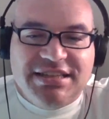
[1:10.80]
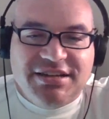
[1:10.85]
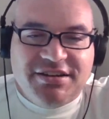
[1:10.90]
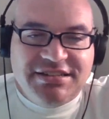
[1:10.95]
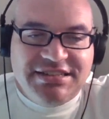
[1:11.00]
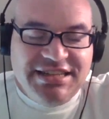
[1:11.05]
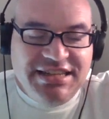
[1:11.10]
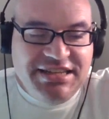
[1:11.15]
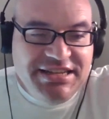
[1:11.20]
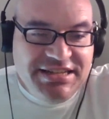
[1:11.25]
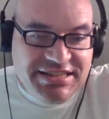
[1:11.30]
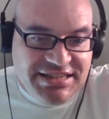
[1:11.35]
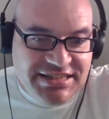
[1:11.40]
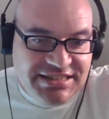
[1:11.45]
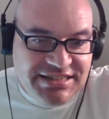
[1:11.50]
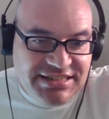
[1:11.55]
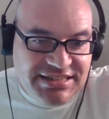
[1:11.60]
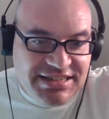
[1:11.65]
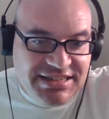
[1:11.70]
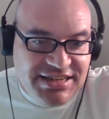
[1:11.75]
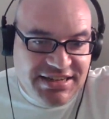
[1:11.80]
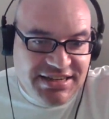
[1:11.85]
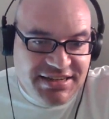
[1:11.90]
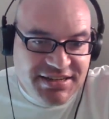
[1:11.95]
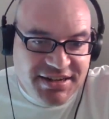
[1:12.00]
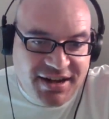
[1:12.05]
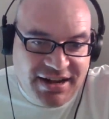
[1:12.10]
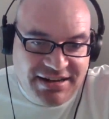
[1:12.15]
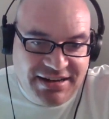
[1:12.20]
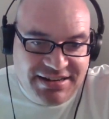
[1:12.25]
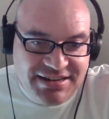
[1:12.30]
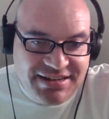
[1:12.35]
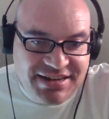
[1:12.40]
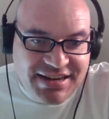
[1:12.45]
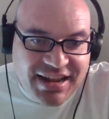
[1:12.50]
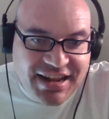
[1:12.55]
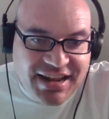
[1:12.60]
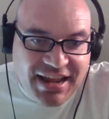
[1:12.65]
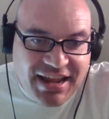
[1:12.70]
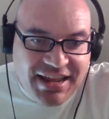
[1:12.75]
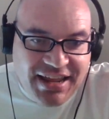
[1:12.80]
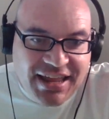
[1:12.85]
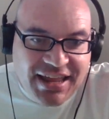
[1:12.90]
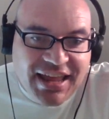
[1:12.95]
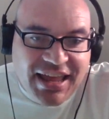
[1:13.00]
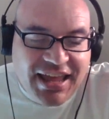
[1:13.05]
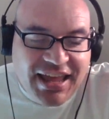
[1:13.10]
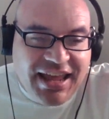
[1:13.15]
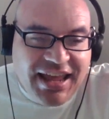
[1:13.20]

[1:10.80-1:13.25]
There's etc.today,